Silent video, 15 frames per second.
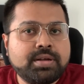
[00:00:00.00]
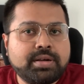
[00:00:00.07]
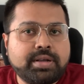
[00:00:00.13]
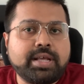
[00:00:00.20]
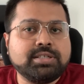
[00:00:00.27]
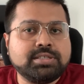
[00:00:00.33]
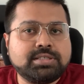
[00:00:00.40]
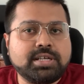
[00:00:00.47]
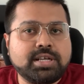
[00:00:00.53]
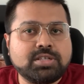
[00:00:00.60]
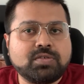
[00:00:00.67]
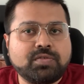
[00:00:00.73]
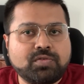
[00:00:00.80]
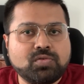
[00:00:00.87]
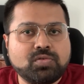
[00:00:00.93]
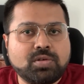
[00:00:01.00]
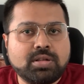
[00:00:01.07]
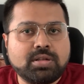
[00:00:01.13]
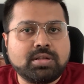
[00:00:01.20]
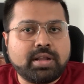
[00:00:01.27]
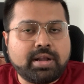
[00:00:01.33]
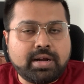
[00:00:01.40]
10 shares of
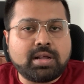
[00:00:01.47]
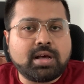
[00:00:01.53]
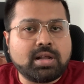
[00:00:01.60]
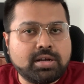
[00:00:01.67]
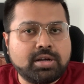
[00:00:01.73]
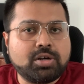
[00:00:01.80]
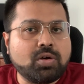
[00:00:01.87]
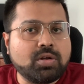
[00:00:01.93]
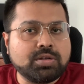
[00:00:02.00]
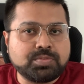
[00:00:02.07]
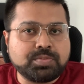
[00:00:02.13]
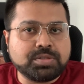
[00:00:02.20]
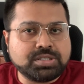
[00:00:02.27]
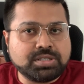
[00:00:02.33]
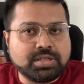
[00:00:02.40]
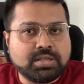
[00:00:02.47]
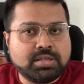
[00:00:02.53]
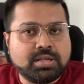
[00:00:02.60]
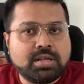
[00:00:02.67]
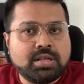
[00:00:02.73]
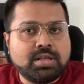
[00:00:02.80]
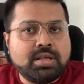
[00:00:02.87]
Google at $100 per share,
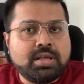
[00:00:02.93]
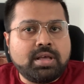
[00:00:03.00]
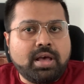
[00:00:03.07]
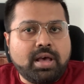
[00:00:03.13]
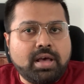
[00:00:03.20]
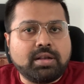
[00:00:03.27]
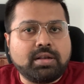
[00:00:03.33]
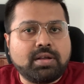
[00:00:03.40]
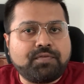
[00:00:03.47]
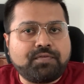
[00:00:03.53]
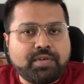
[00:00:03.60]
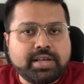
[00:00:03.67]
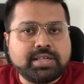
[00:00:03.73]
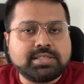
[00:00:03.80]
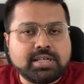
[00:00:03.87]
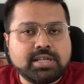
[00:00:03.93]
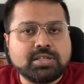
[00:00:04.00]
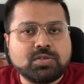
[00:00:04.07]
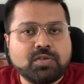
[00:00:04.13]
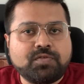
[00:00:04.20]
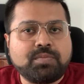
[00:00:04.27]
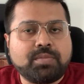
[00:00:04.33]
and 5 shares
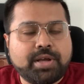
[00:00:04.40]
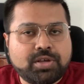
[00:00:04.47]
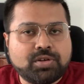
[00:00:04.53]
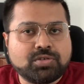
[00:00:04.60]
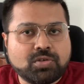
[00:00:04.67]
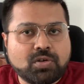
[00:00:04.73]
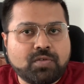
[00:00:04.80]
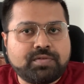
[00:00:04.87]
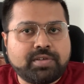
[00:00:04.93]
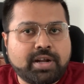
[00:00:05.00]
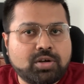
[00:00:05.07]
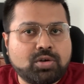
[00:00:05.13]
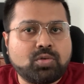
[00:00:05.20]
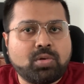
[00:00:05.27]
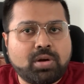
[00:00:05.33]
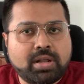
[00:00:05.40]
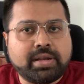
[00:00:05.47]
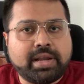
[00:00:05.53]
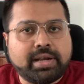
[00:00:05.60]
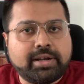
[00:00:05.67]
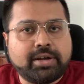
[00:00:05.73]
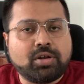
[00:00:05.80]
of Microsoft at
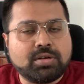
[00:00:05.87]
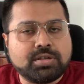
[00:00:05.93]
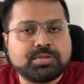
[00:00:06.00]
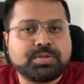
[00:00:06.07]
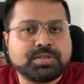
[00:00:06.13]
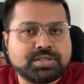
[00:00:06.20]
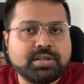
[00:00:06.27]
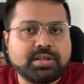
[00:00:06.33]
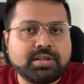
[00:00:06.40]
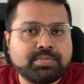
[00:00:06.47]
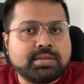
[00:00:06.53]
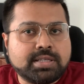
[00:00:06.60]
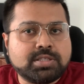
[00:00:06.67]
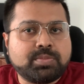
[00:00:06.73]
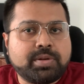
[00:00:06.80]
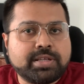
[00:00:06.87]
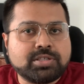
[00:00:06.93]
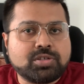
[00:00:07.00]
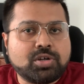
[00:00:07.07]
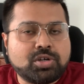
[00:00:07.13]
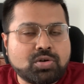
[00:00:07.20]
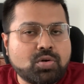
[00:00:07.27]
$280 per share. This brings
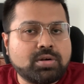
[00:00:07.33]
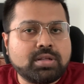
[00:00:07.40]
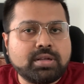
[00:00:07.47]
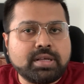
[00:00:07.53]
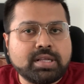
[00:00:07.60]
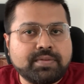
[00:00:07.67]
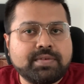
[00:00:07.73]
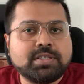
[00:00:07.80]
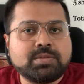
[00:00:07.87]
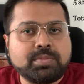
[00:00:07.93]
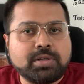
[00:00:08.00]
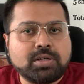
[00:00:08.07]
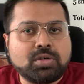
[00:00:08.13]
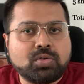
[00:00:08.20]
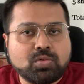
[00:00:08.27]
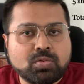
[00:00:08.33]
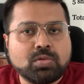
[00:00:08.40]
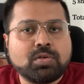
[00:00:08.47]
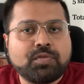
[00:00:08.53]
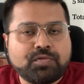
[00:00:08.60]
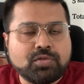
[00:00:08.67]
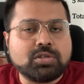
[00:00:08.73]
your total investment to
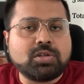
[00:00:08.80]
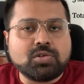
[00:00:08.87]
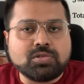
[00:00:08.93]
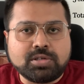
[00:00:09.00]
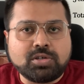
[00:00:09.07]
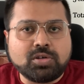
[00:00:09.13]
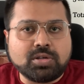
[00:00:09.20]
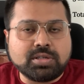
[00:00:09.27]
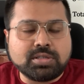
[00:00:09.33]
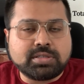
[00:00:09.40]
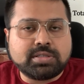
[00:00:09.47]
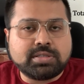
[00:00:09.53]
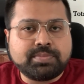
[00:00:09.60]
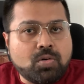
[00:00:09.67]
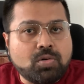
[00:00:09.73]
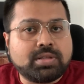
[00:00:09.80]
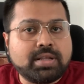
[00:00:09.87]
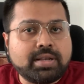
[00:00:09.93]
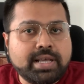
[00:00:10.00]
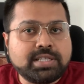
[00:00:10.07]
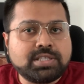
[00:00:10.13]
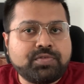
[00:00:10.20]
$4,000. Over the
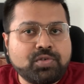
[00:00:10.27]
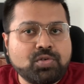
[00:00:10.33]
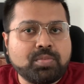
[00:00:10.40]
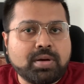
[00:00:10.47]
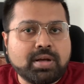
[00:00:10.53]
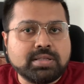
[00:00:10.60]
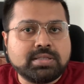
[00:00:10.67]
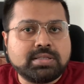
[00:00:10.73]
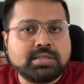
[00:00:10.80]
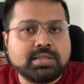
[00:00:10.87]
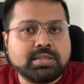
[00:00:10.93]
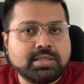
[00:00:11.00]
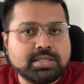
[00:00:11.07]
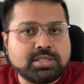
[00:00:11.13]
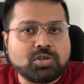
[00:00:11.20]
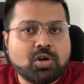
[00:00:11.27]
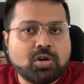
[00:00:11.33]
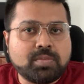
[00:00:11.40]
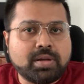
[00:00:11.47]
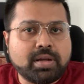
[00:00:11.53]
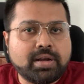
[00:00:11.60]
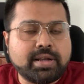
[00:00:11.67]
next few months, the stock
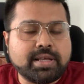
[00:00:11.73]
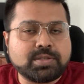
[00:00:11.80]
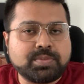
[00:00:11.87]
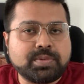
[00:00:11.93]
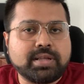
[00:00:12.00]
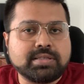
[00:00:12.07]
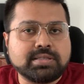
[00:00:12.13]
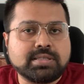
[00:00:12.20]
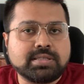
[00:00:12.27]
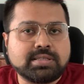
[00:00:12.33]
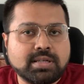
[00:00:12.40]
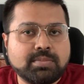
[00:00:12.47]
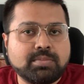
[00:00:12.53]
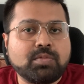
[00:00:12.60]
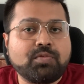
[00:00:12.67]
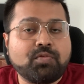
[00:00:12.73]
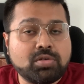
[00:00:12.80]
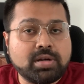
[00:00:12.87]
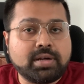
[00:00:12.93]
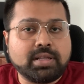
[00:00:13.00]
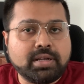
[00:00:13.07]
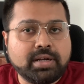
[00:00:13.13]
market experiences some
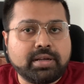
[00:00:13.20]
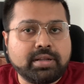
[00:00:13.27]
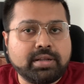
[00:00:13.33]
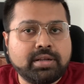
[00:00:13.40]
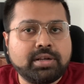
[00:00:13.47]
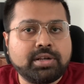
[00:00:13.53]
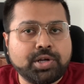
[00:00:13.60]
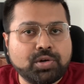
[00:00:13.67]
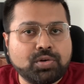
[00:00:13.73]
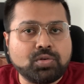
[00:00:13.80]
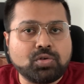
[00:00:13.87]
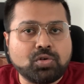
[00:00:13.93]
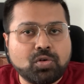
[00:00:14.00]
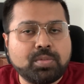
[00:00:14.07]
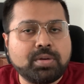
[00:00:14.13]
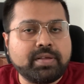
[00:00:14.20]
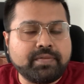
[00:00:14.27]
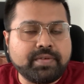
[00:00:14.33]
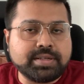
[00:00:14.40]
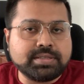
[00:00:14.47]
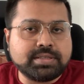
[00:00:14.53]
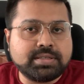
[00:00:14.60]
volatility due to global
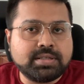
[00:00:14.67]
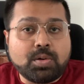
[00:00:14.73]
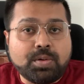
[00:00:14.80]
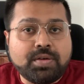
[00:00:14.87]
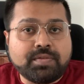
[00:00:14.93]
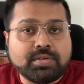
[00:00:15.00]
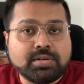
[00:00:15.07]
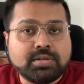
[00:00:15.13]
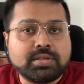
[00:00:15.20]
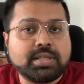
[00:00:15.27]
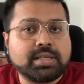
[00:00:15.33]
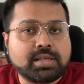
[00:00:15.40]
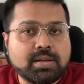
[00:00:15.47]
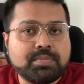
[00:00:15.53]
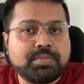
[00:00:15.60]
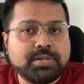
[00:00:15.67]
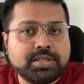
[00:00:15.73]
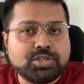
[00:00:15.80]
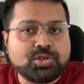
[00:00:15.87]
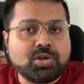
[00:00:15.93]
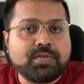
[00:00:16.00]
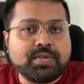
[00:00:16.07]
events. However, the
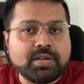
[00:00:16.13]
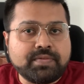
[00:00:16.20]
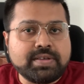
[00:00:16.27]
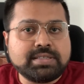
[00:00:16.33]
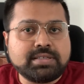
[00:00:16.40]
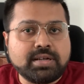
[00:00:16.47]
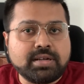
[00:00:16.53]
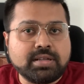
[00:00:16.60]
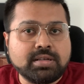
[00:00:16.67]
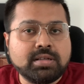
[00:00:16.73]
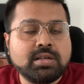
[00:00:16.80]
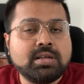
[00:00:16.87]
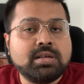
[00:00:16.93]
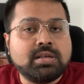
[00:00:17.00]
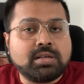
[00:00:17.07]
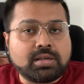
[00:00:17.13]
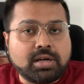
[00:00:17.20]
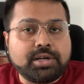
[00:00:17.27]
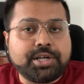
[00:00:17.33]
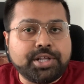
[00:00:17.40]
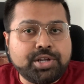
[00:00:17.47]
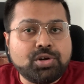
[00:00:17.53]
companies you have invested in
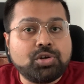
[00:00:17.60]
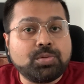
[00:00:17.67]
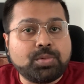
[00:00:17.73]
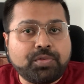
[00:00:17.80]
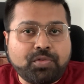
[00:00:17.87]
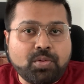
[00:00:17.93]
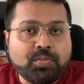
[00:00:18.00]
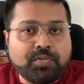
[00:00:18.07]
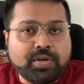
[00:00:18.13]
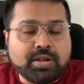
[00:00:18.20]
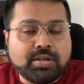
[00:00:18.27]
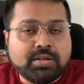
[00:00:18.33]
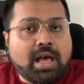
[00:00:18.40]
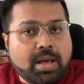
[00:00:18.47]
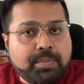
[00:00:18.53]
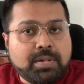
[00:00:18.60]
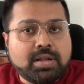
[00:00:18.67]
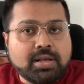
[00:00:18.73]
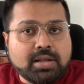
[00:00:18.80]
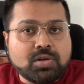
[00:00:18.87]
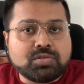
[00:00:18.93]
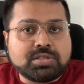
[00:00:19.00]
continue to perform well. Apple
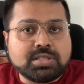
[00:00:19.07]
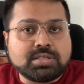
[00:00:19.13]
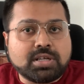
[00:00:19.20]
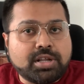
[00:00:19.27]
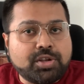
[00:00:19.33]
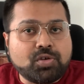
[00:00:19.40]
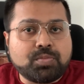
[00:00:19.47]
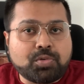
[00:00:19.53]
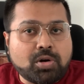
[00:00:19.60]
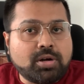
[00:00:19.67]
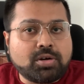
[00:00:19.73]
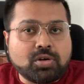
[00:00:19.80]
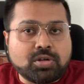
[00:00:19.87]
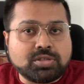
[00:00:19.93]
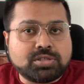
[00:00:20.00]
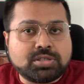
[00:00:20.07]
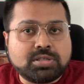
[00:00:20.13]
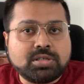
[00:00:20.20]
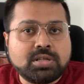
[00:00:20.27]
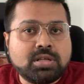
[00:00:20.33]
announces a new product launch,